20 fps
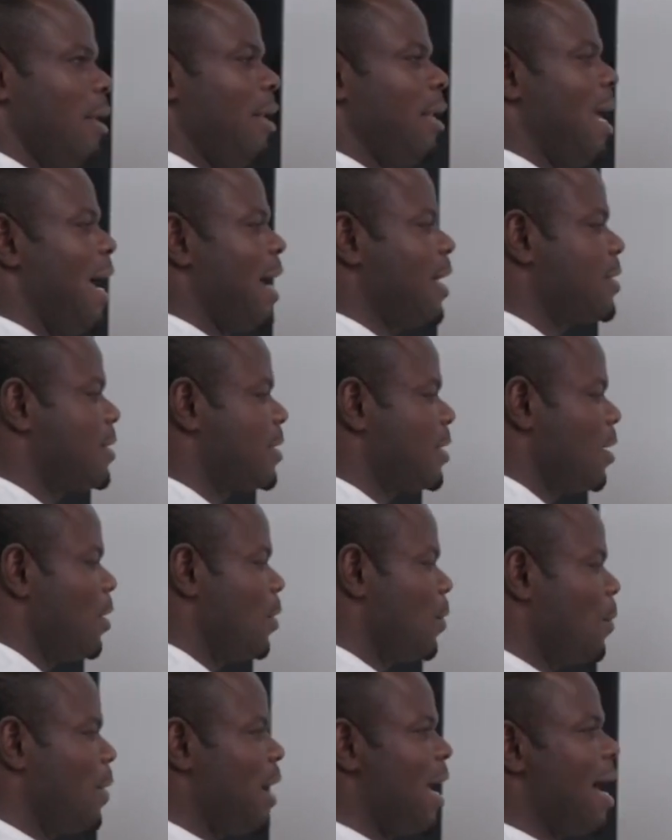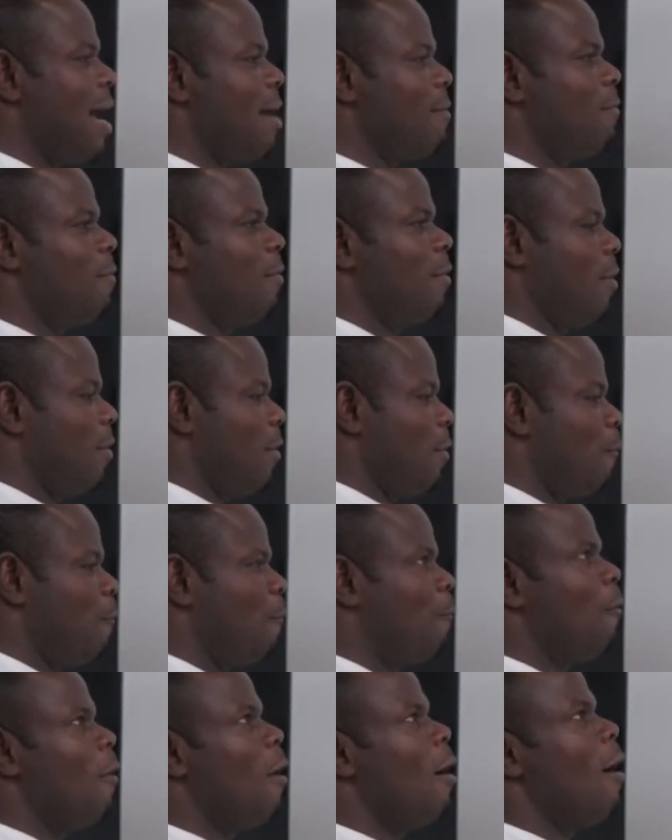Next, we have
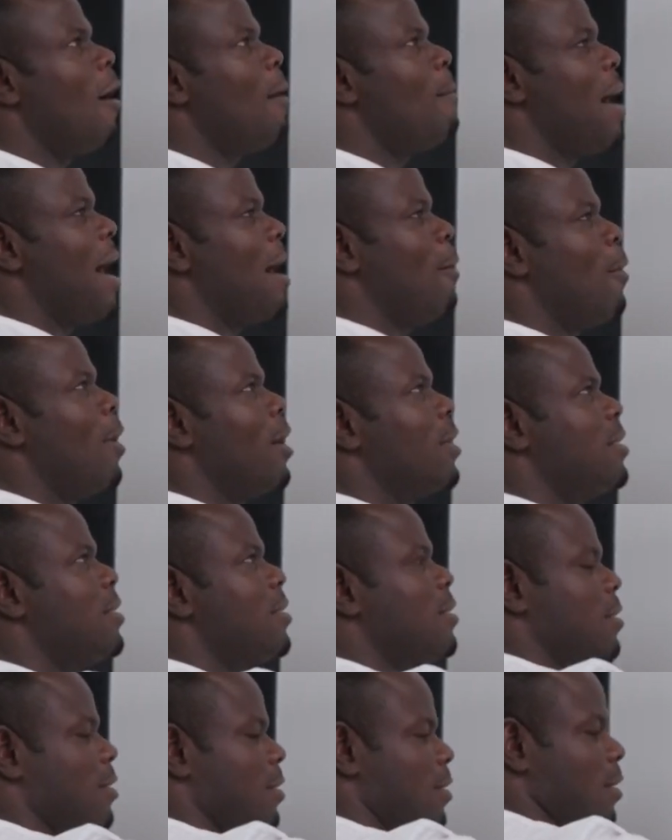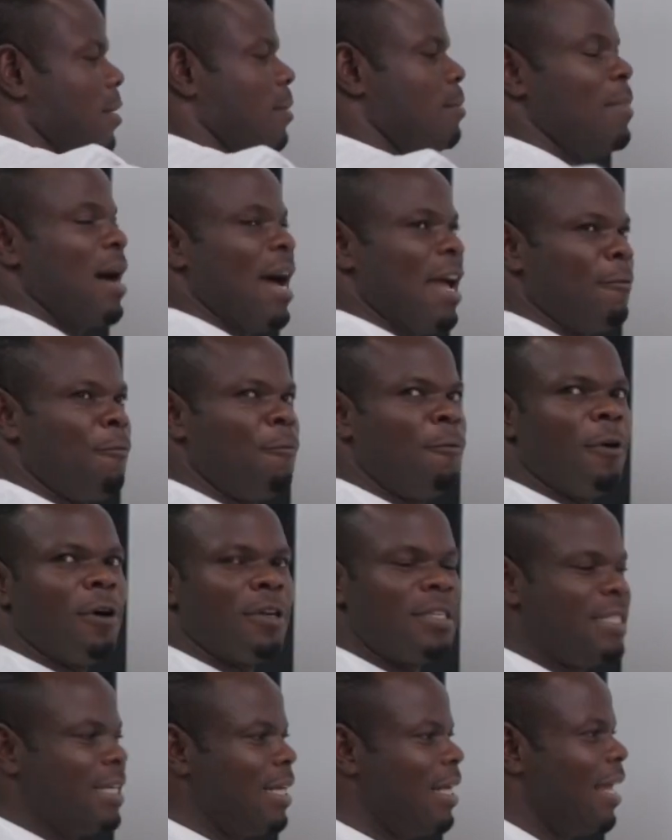4 by what? By
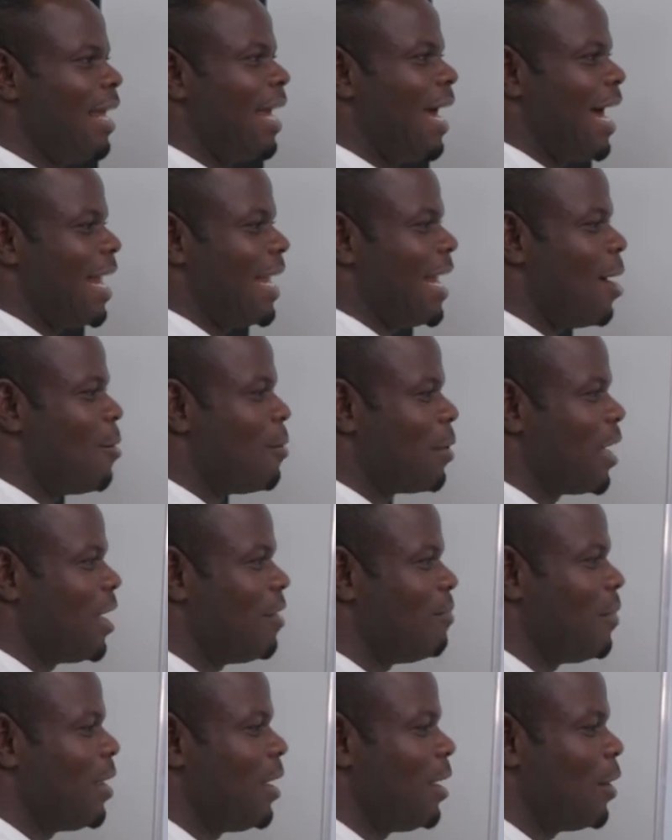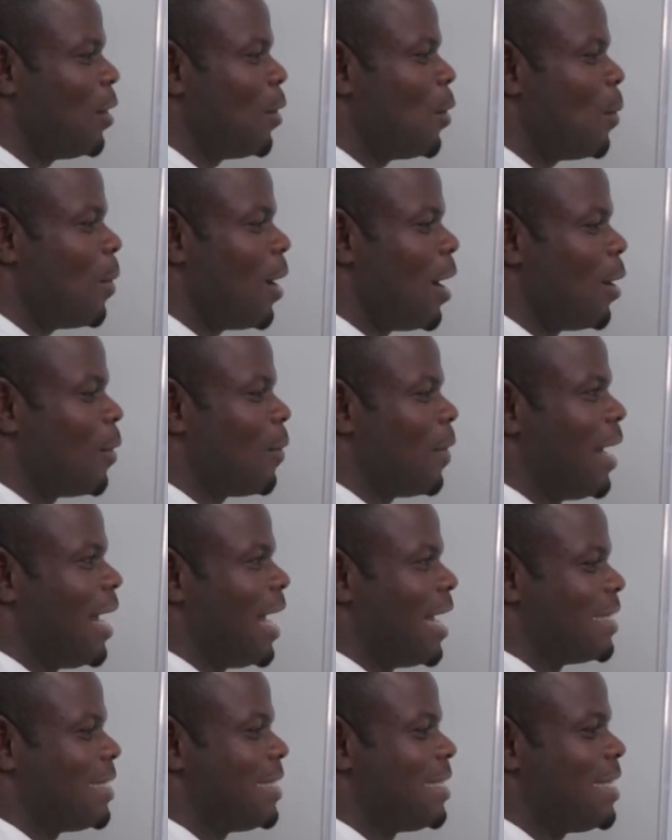40, and that will give me
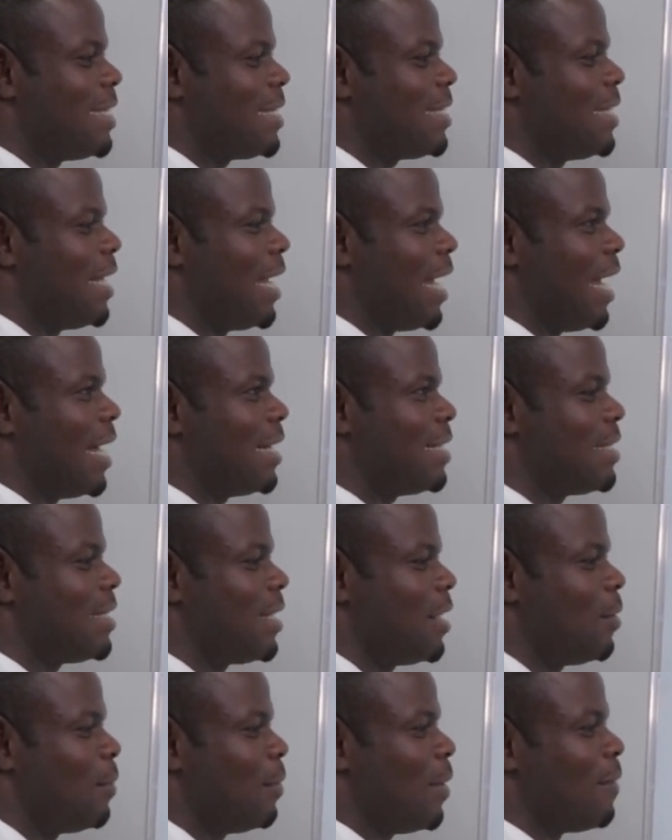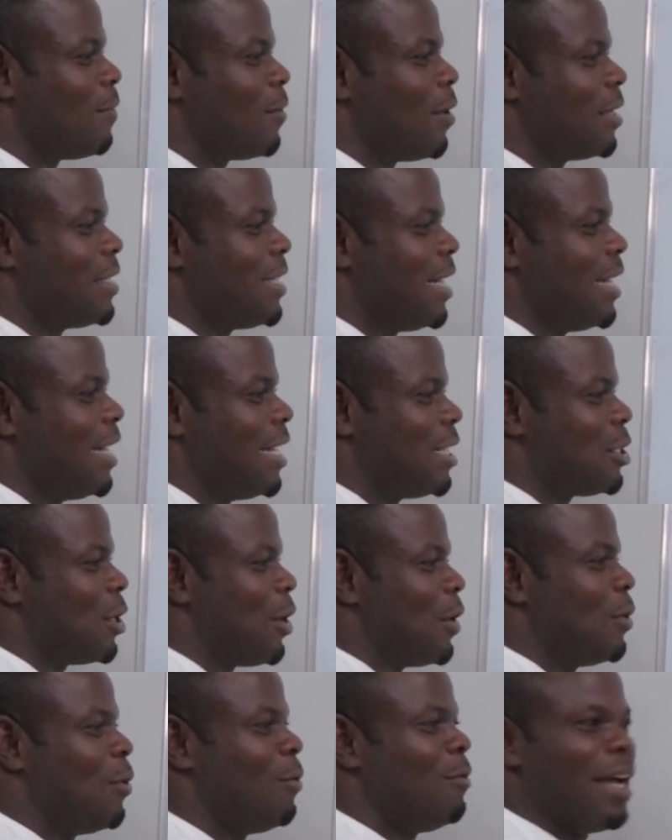160 Hz. We have gotten the
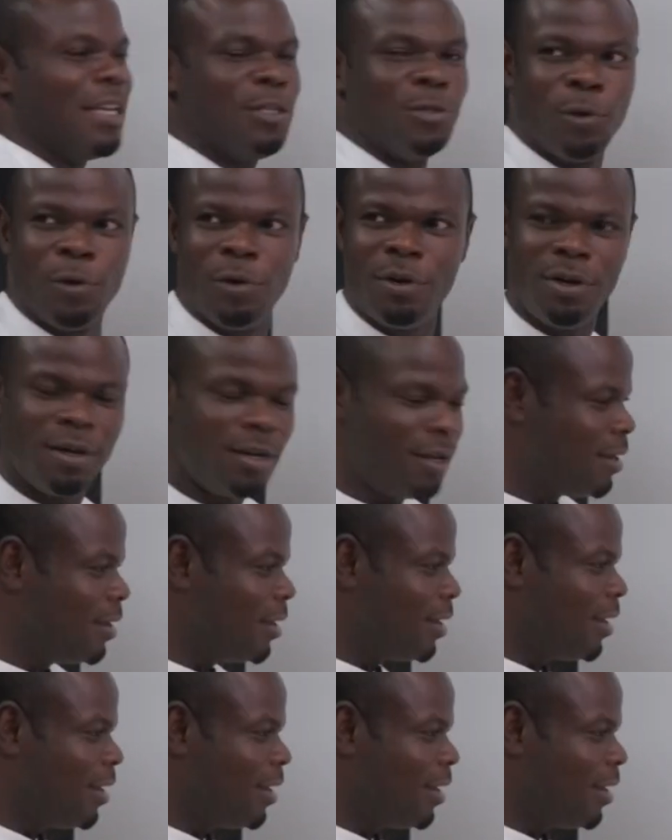third overtone.